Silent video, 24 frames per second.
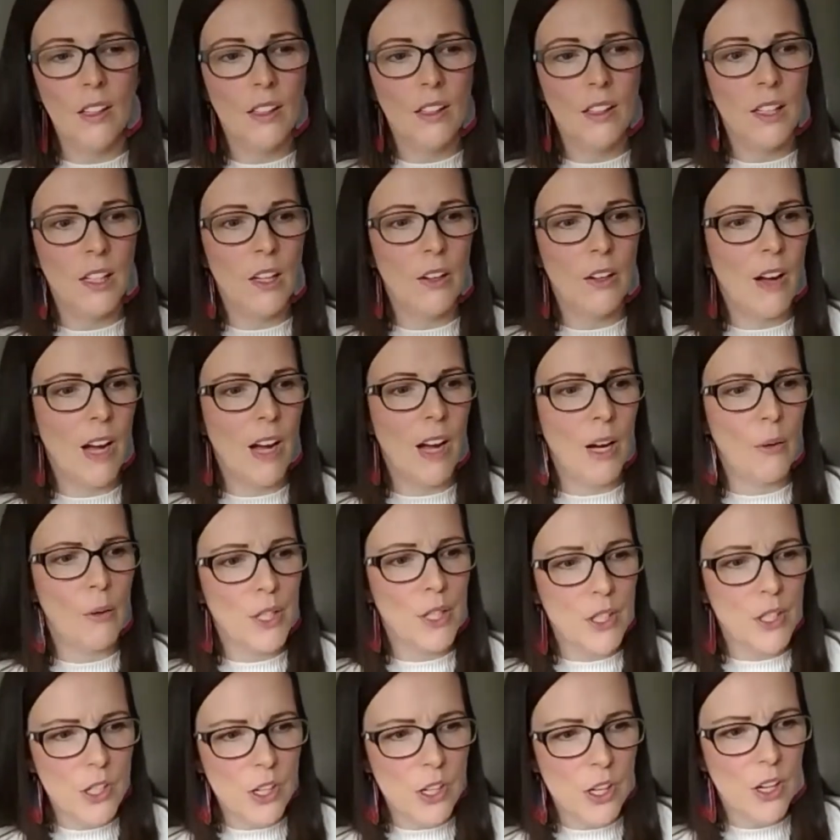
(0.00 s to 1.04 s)
our
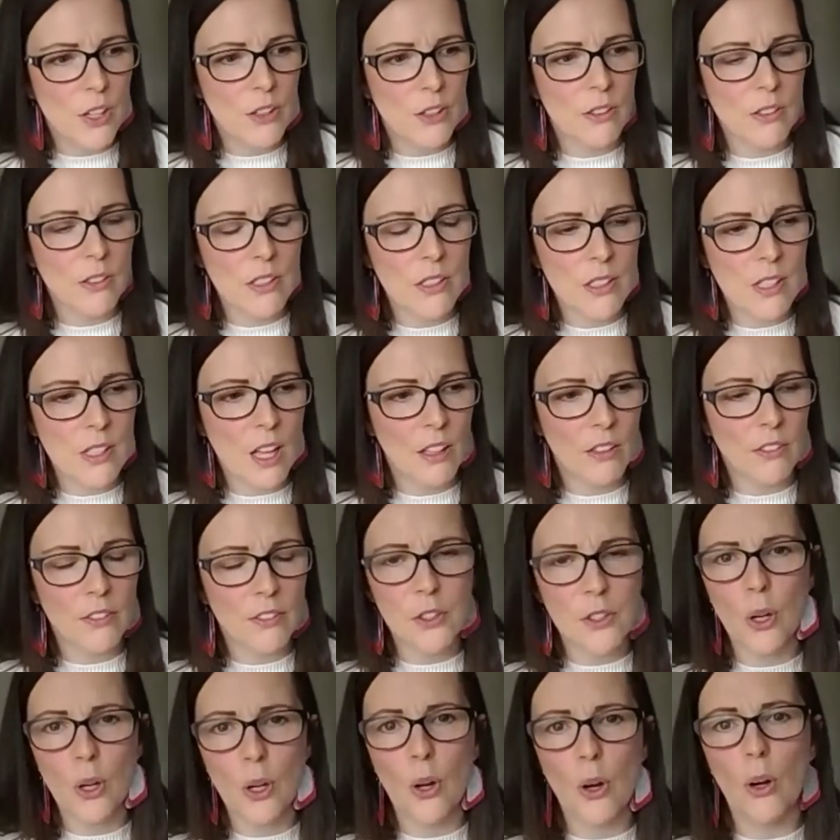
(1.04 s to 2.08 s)
internal
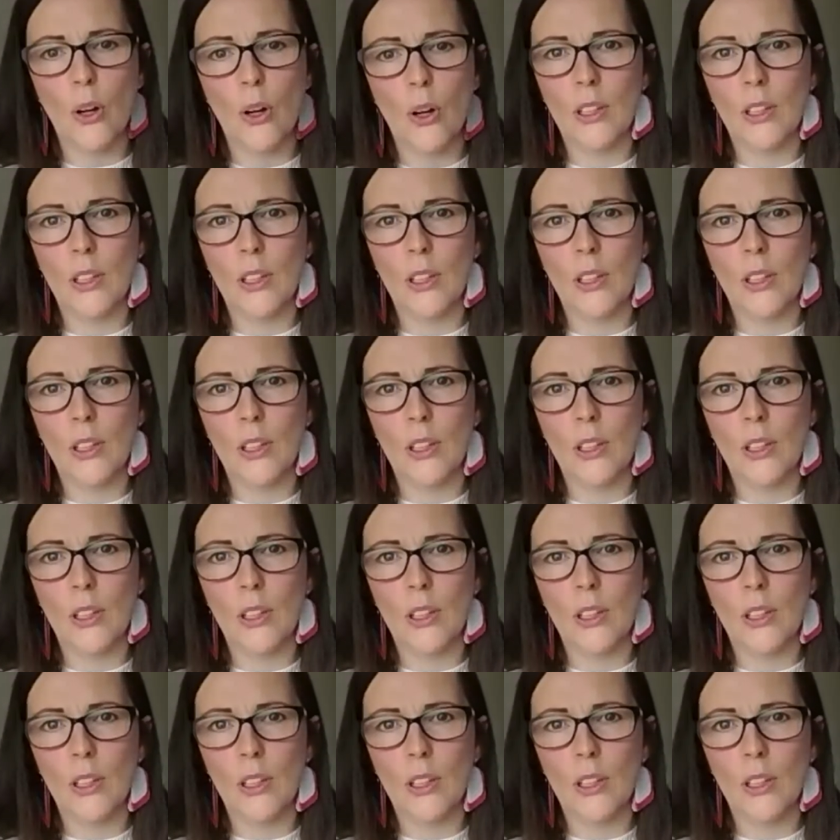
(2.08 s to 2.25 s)
self-talk